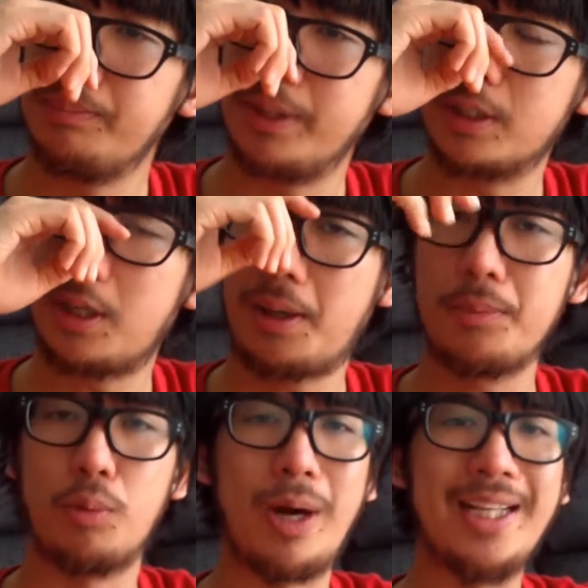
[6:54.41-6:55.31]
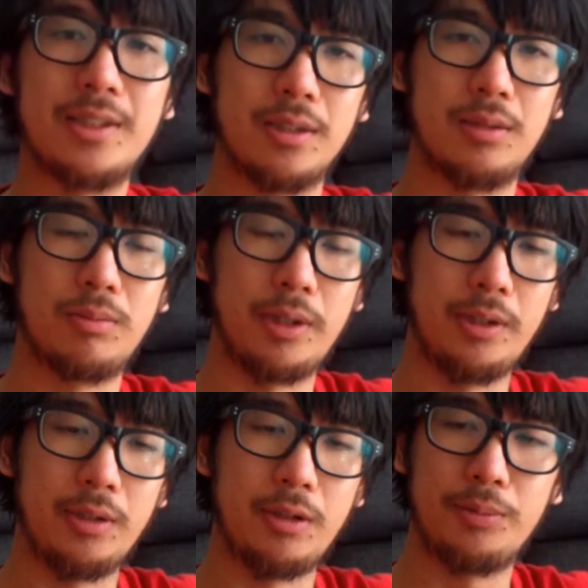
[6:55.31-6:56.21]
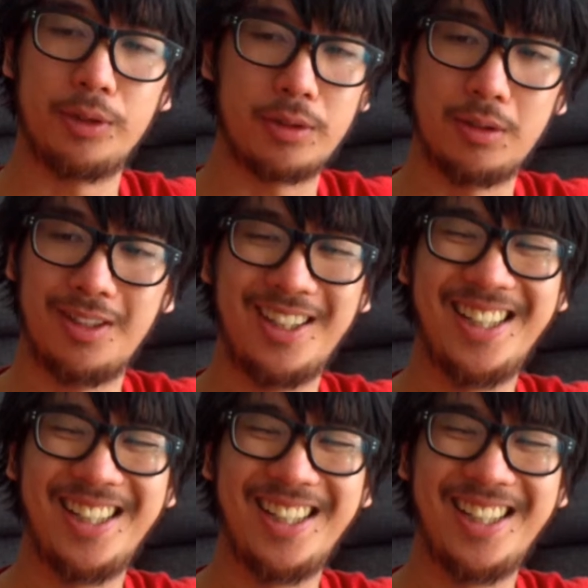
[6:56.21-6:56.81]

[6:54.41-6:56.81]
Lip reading: because I'm a waiter, right? You know, I'm just a